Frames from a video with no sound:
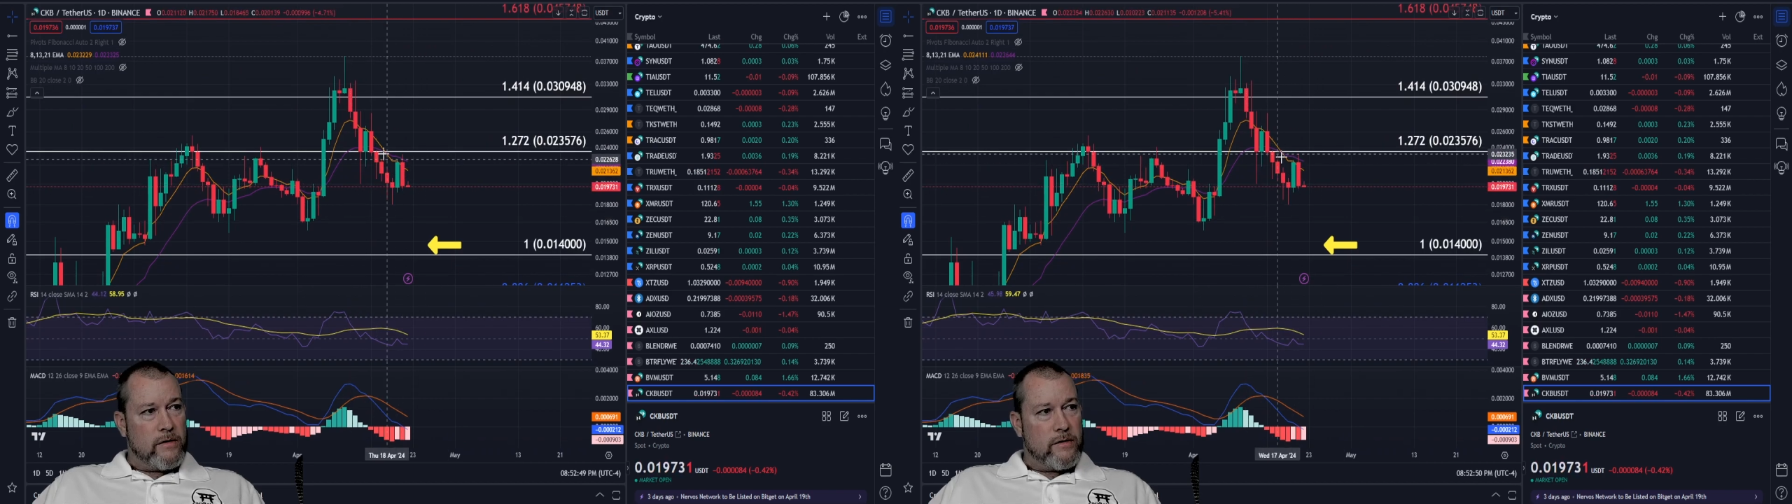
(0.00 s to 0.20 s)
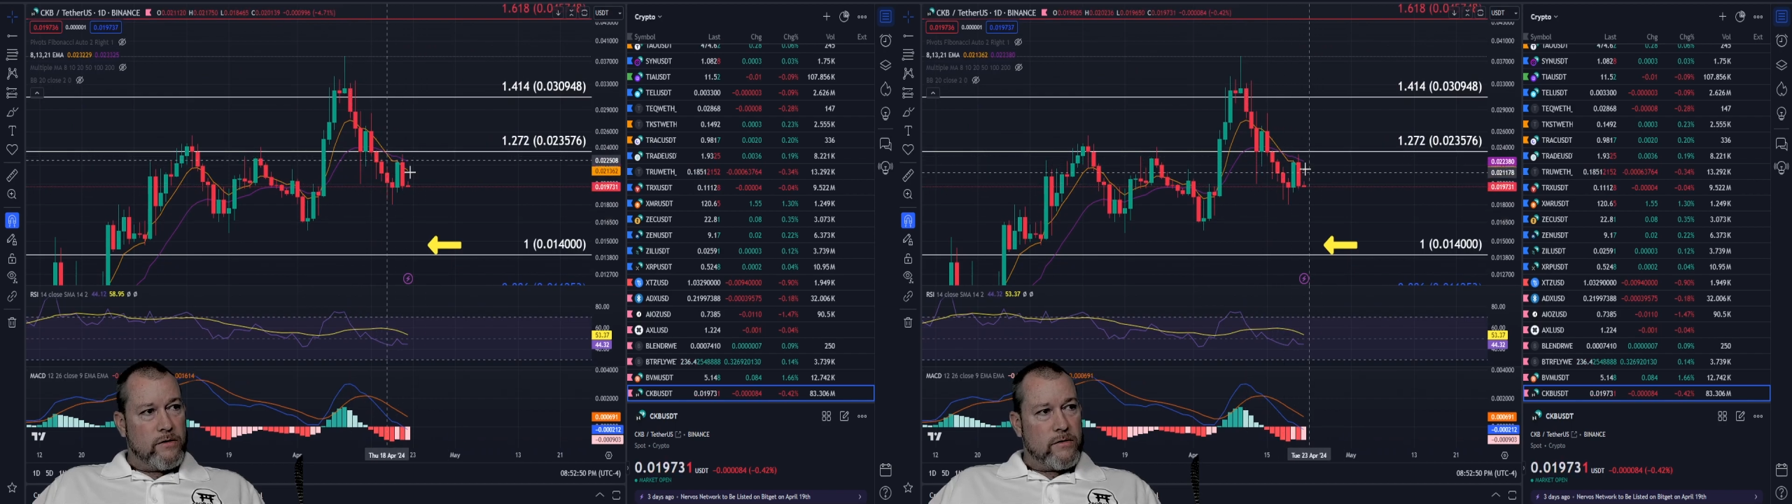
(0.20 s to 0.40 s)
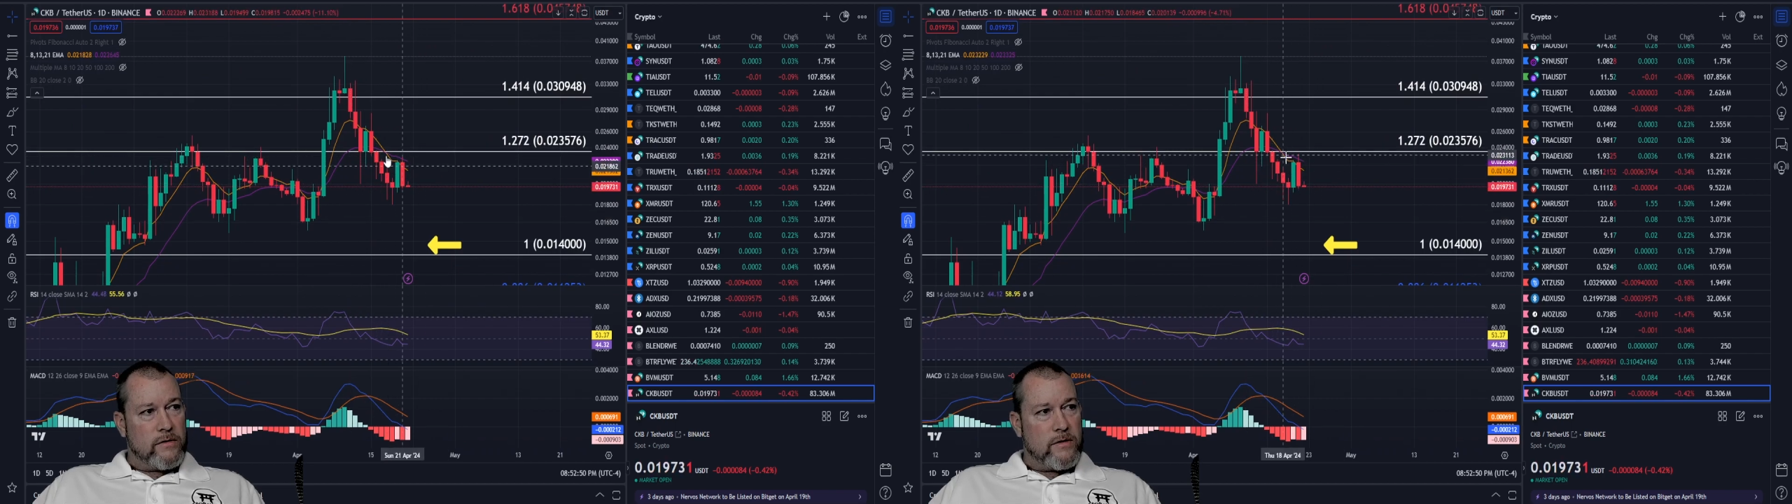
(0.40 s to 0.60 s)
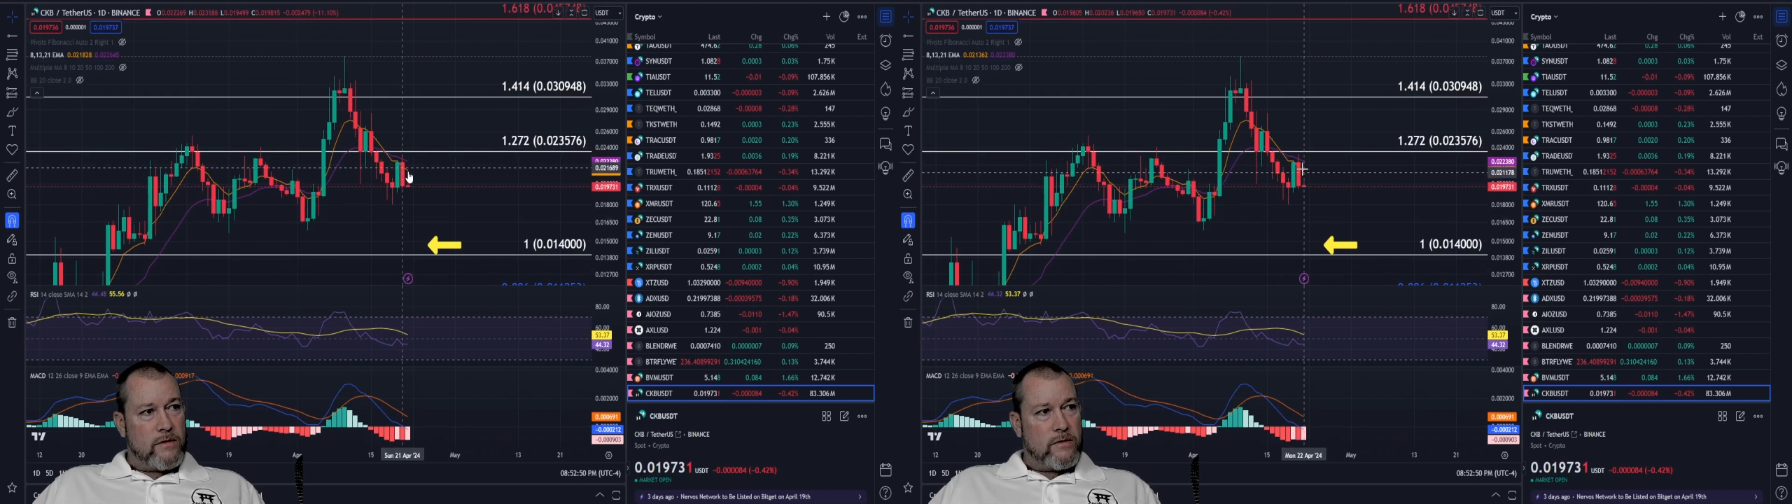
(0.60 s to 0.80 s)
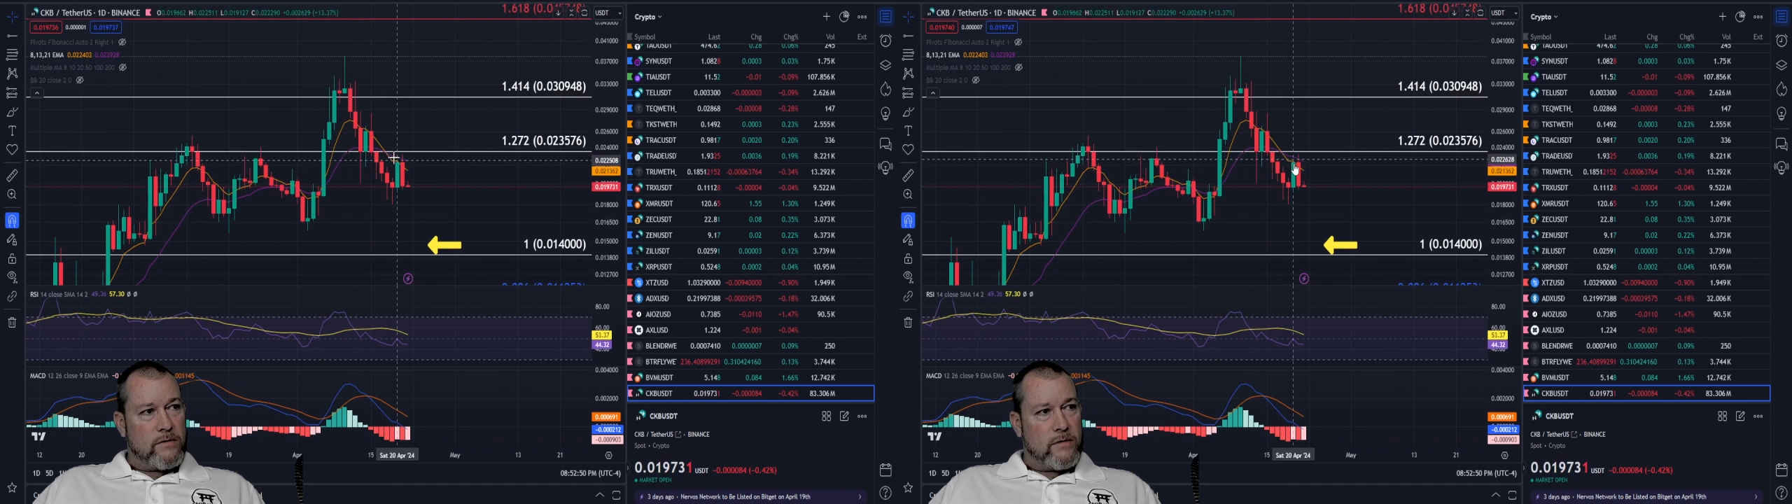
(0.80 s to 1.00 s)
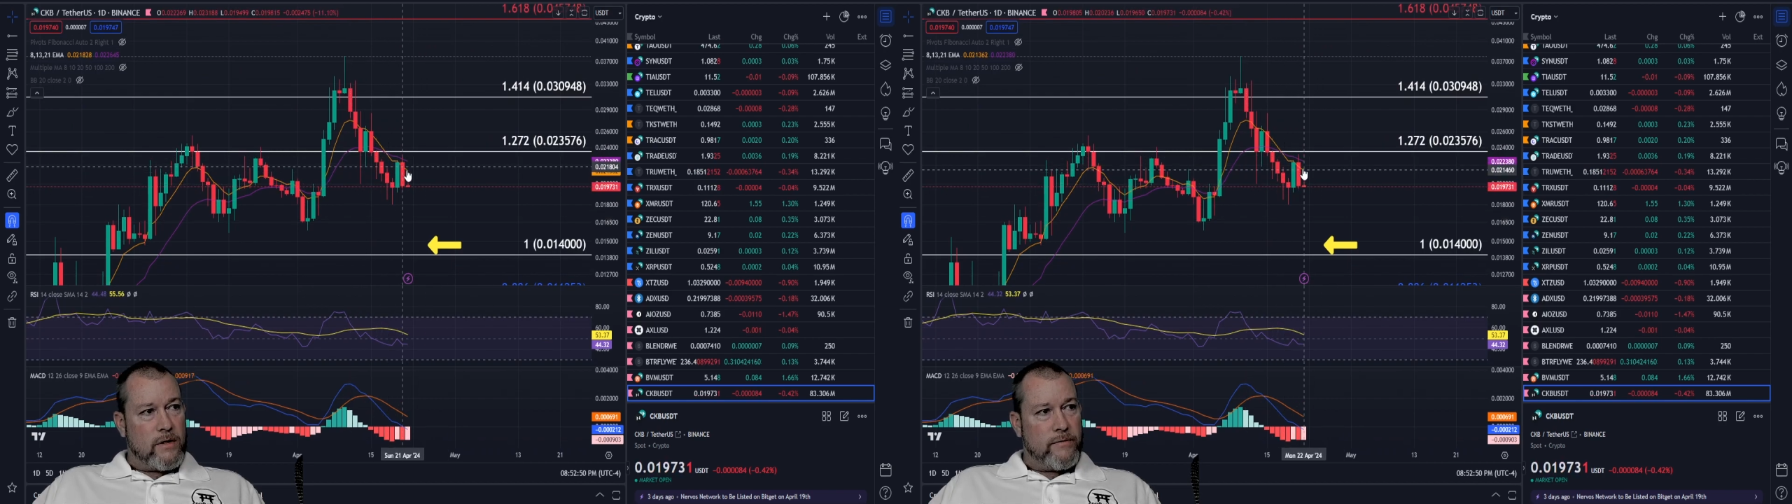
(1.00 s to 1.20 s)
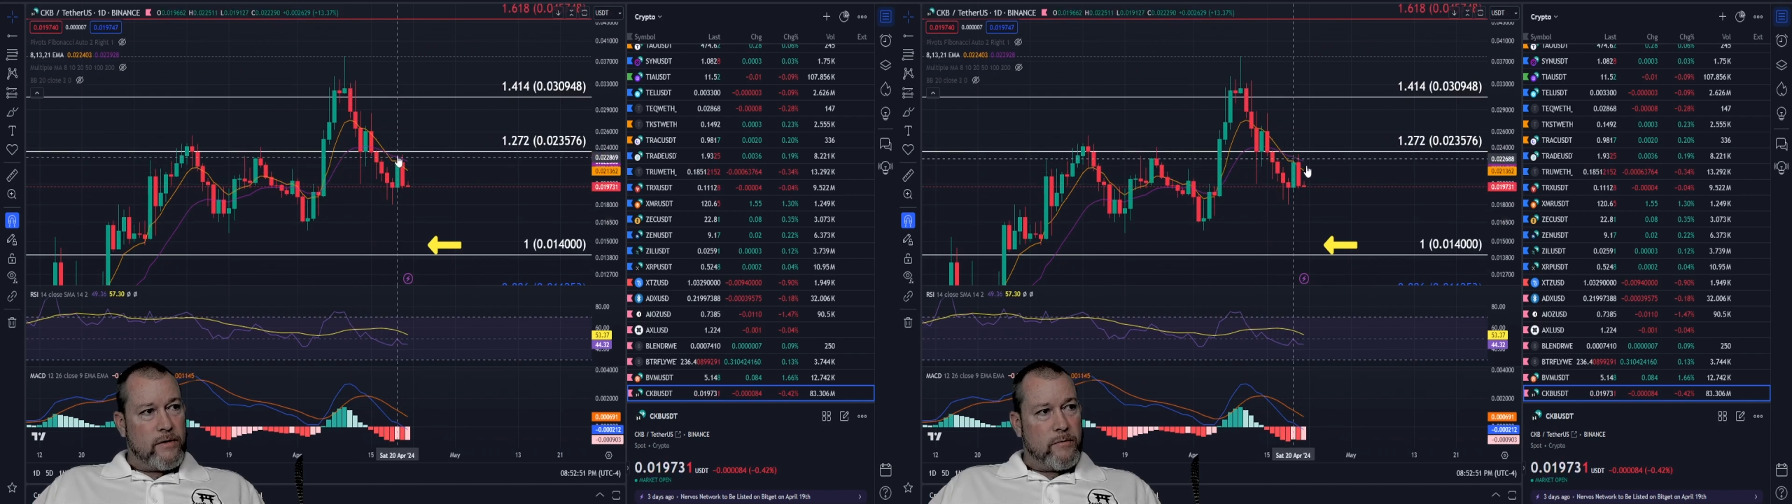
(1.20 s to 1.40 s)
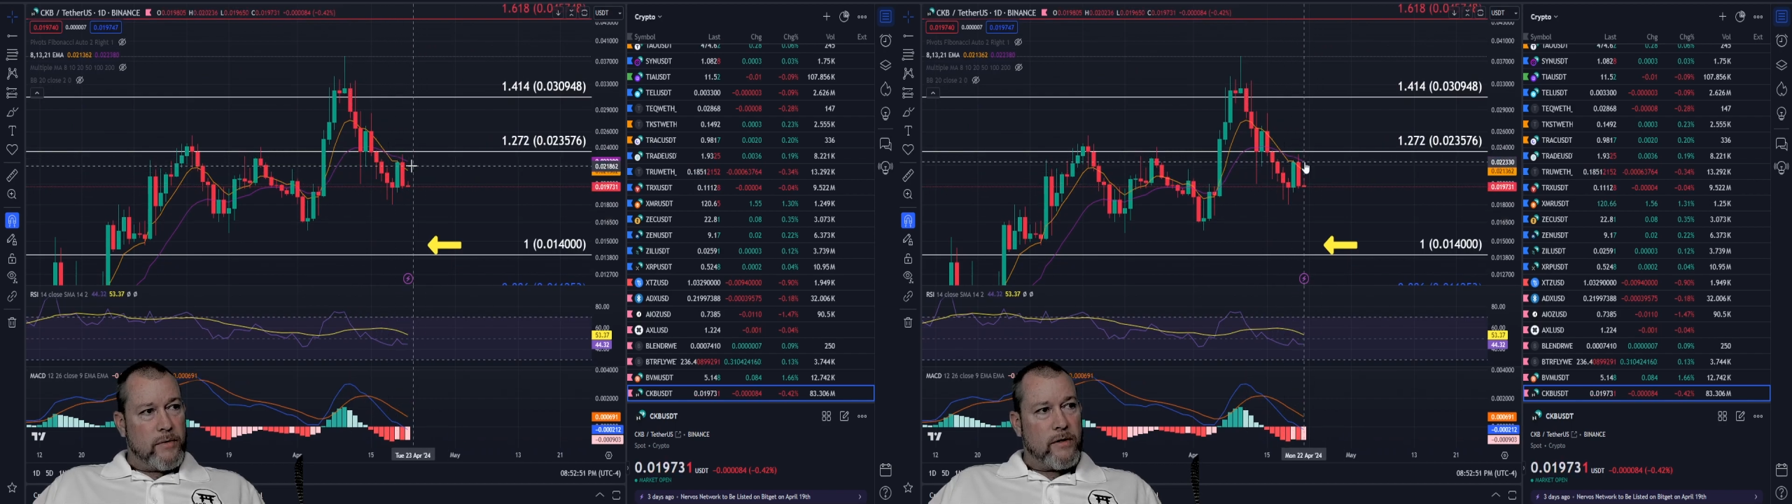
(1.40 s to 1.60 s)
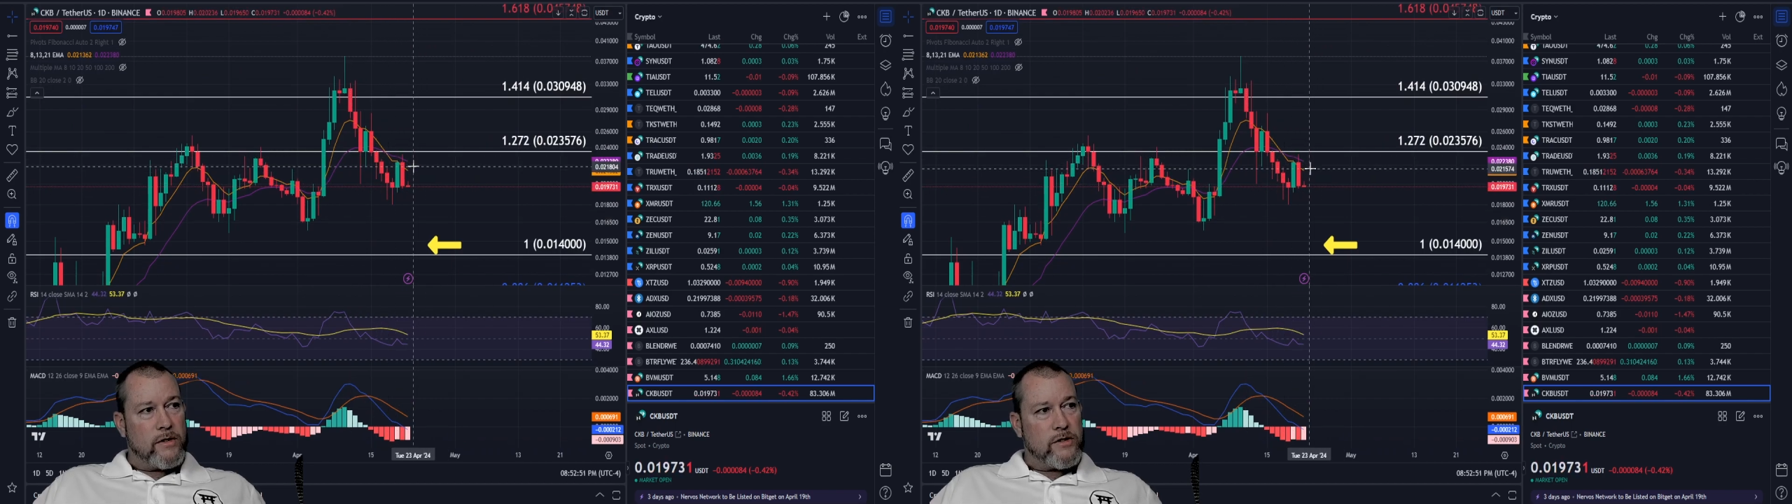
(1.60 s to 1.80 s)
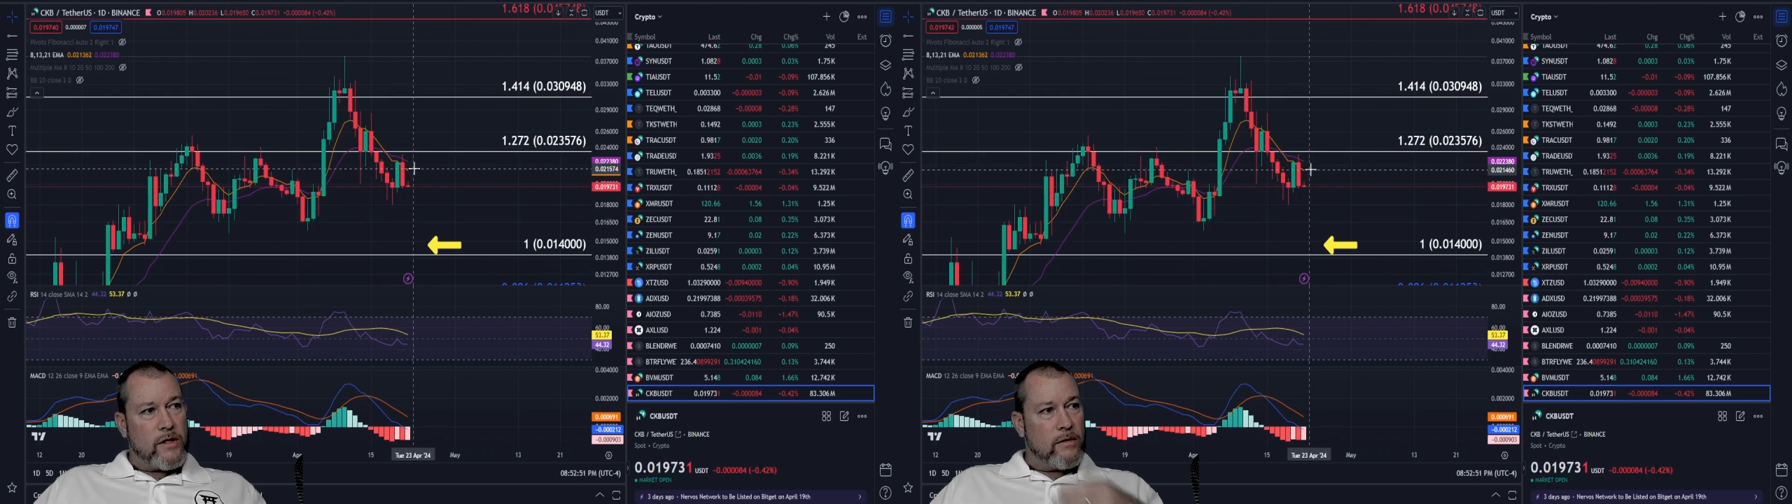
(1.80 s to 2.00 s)
And you can see these are definitely
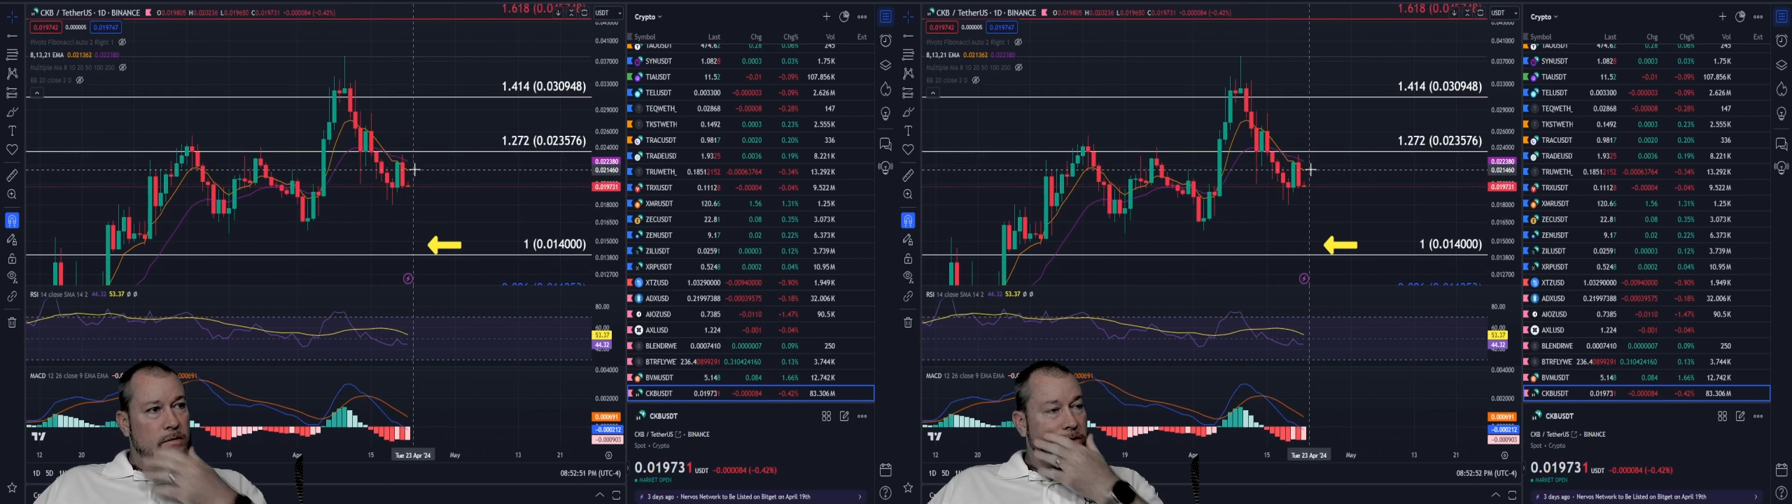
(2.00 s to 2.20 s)
bearish now.